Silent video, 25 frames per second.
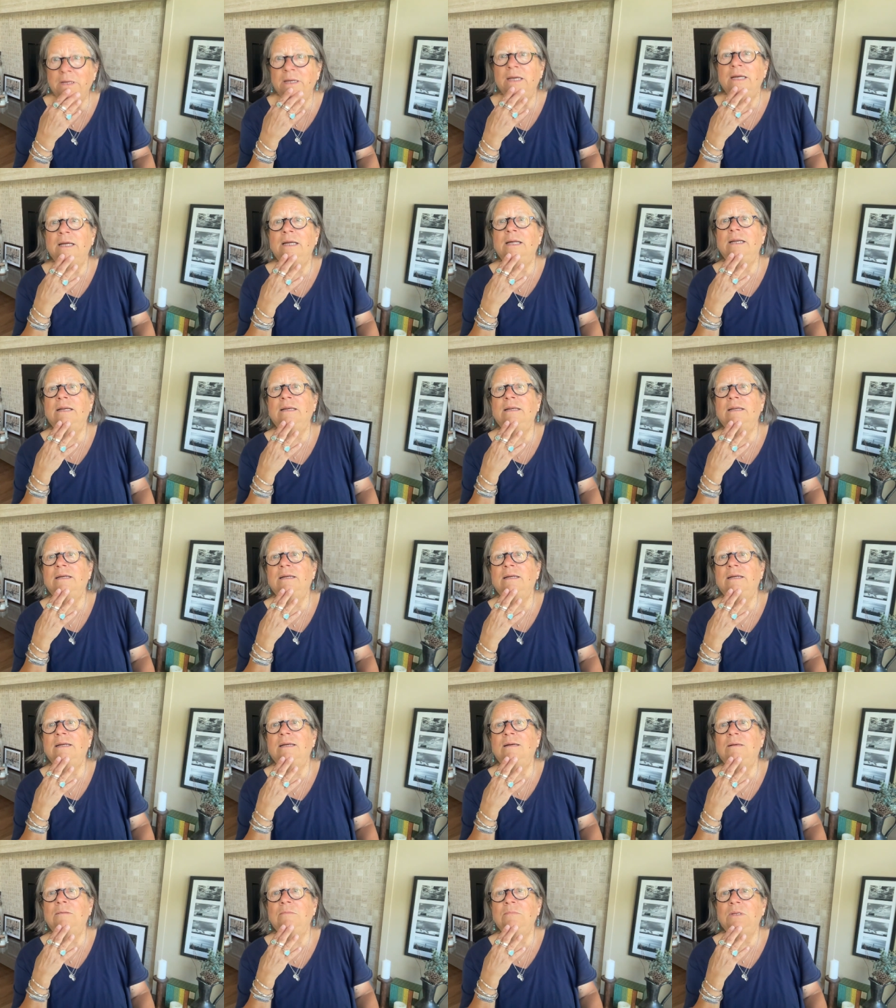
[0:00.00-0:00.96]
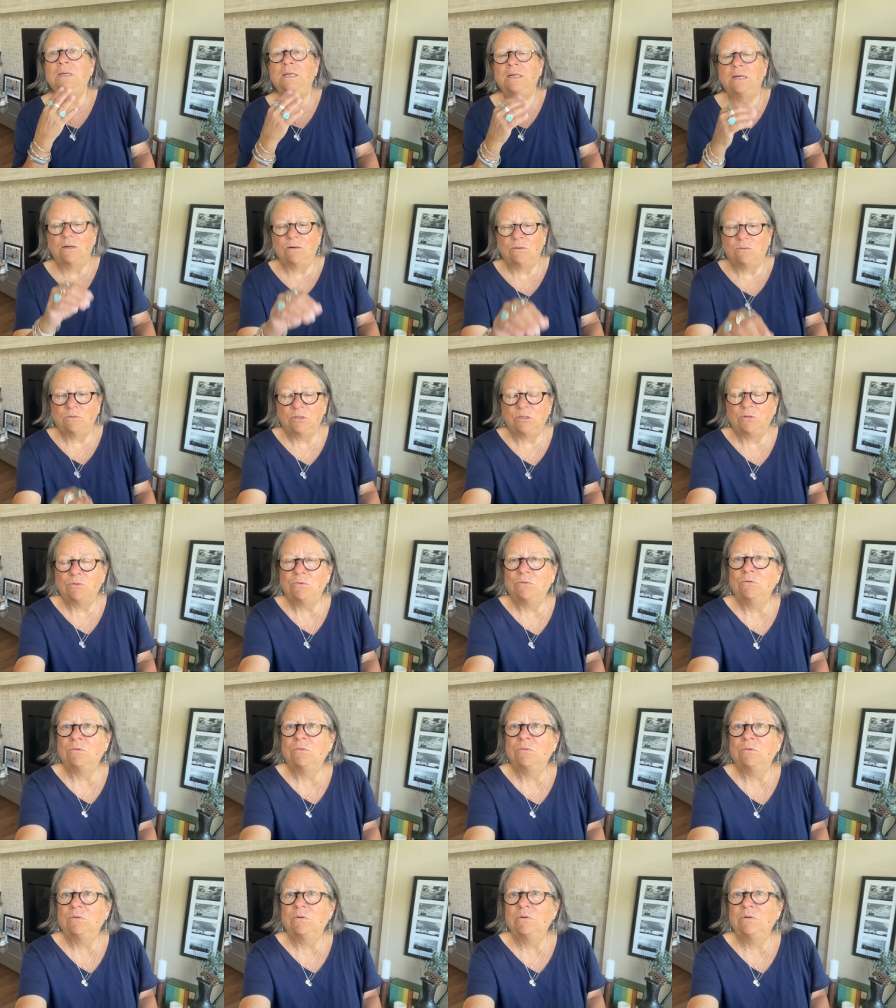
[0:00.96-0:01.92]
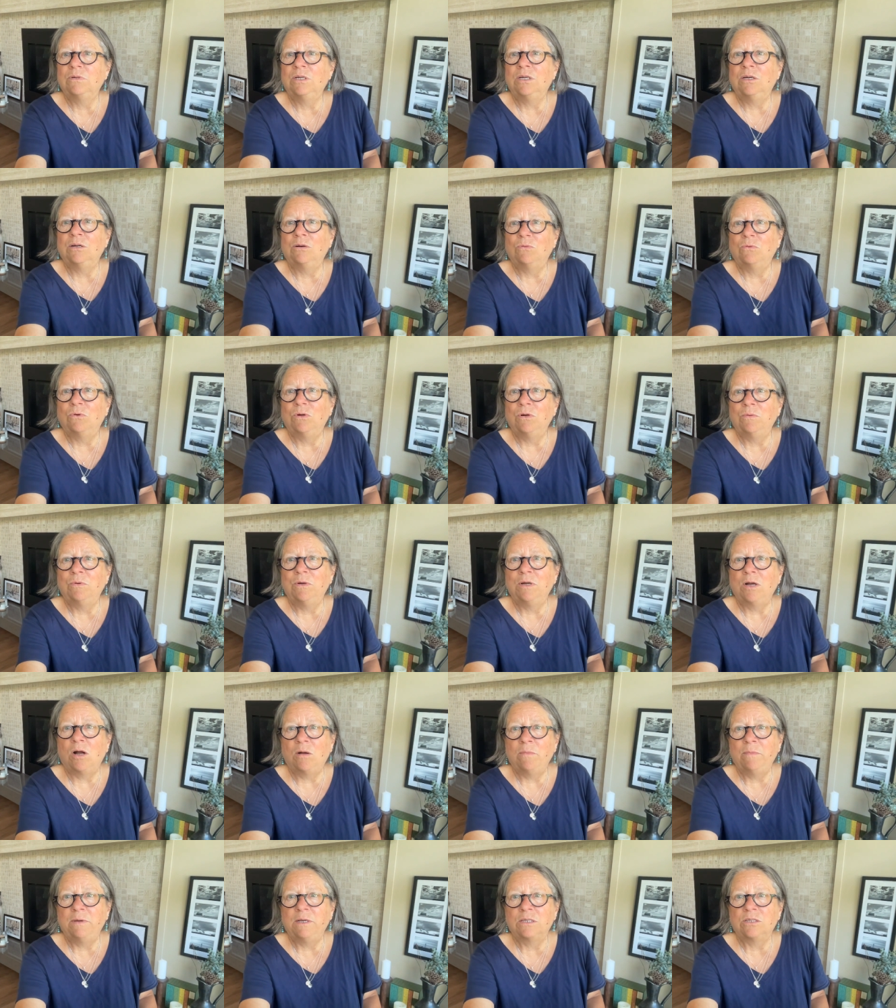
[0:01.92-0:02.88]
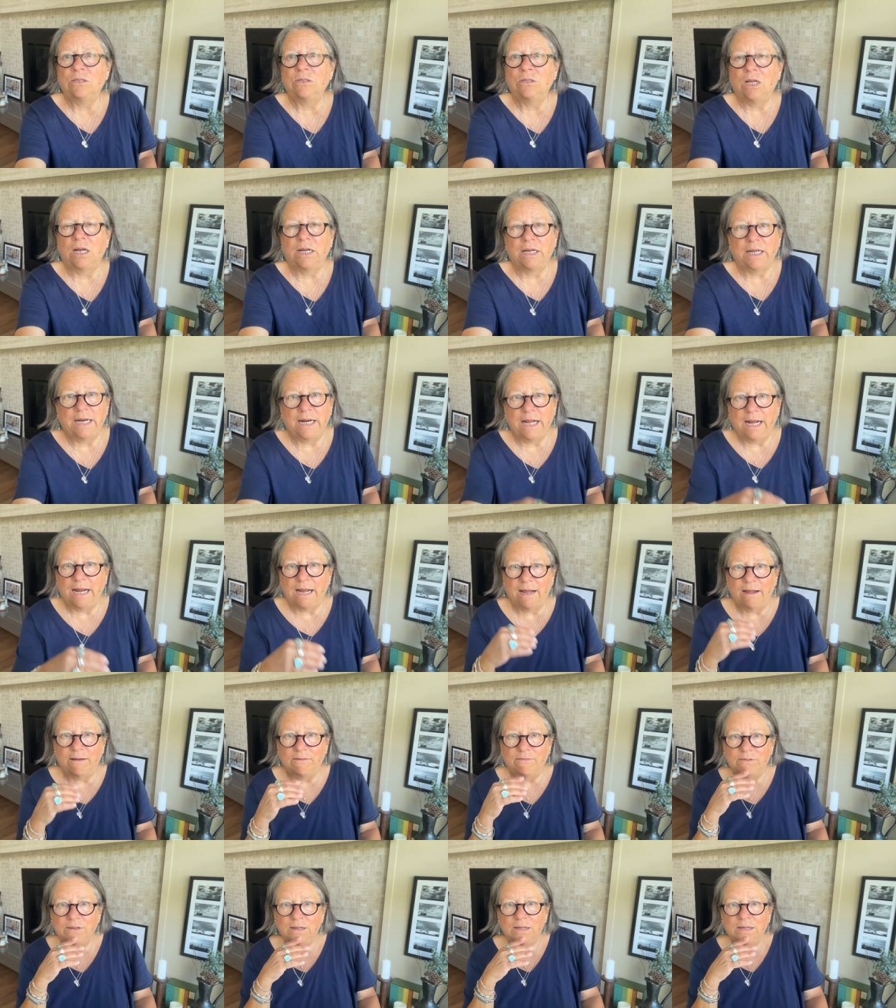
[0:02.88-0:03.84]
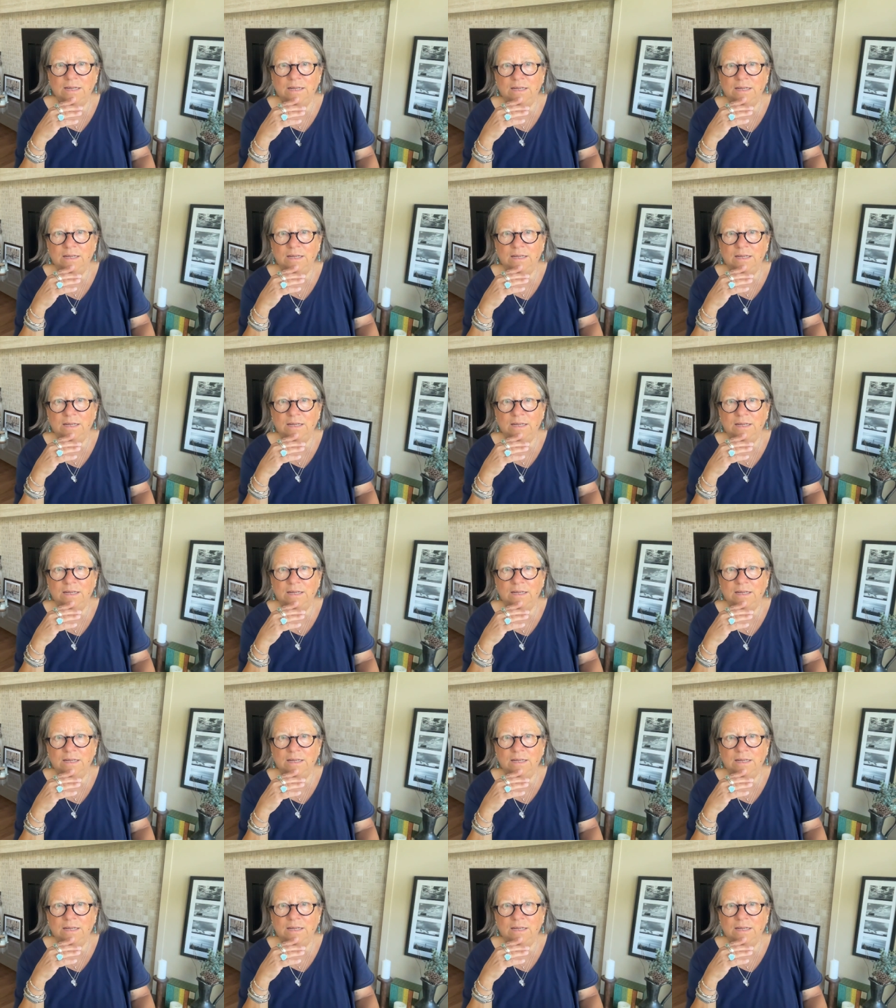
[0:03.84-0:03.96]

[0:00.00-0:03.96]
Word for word: And um, you know, you know, wouldn't we all be so lucky to have